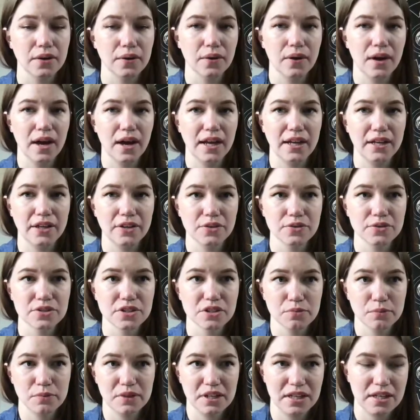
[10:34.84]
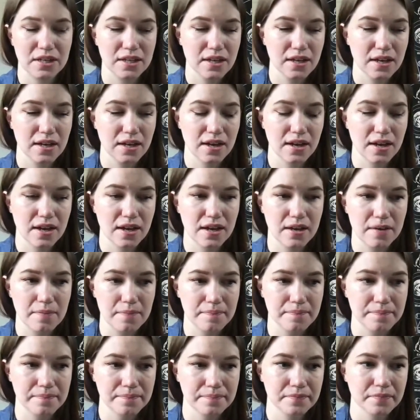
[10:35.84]
I know so many
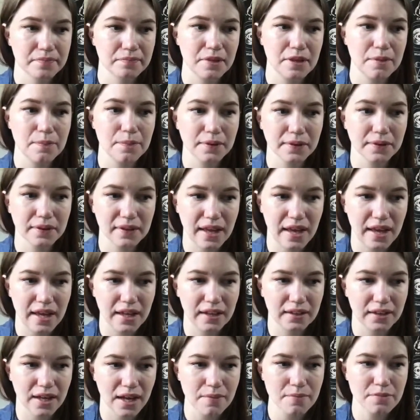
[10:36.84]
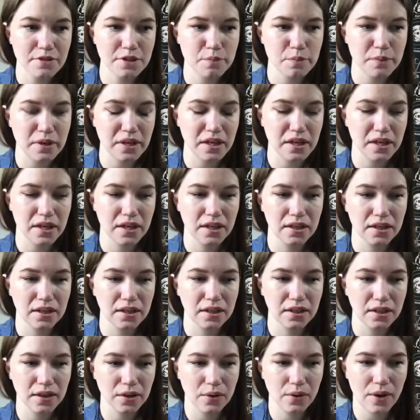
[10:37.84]
people that come to me,
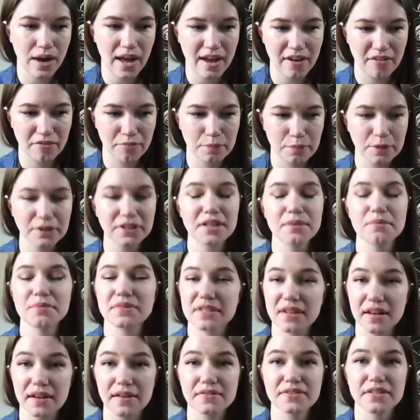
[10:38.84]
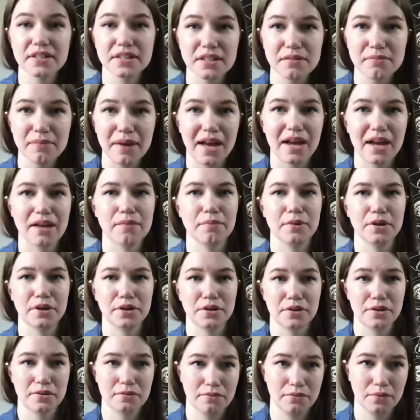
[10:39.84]
have put themselves on the back
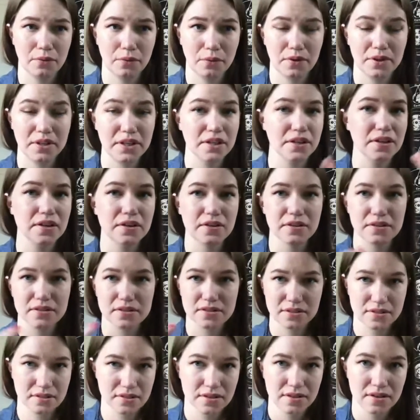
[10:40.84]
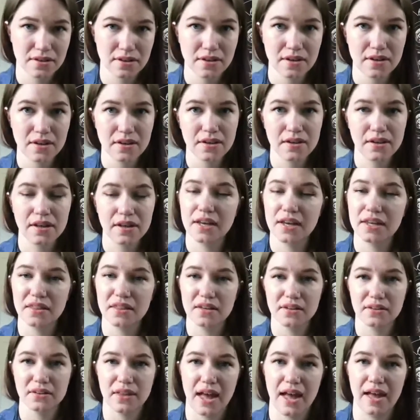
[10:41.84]
burner for years in
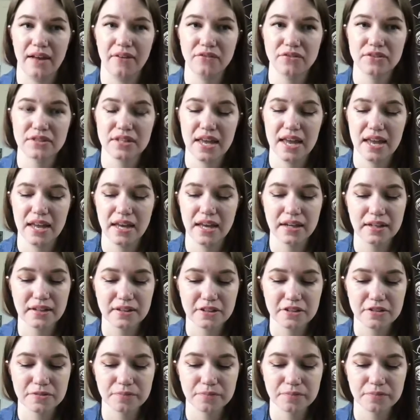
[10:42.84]
their lives. And